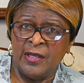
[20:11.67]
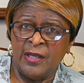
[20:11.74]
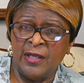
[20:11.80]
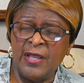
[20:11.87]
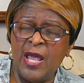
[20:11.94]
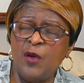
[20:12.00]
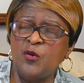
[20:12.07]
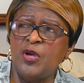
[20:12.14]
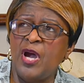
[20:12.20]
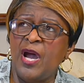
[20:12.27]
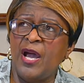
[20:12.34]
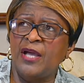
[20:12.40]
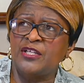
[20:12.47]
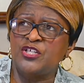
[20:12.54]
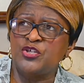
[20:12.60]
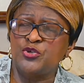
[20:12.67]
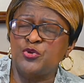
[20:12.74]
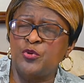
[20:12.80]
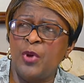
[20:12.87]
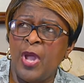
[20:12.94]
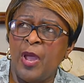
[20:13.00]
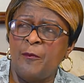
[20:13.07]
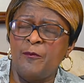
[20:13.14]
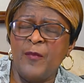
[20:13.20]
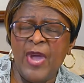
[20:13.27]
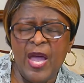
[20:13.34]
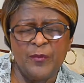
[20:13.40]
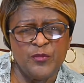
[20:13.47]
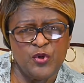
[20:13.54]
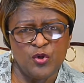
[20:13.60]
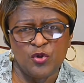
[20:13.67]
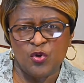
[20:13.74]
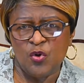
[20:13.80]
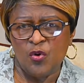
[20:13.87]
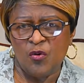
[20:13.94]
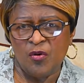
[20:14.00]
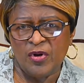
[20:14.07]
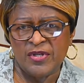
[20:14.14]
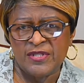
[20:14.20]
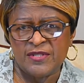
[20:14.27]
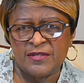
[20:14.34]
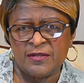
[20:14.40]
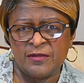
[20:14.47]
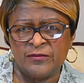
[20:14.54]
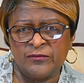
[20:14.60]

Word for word: Allow God to map your course.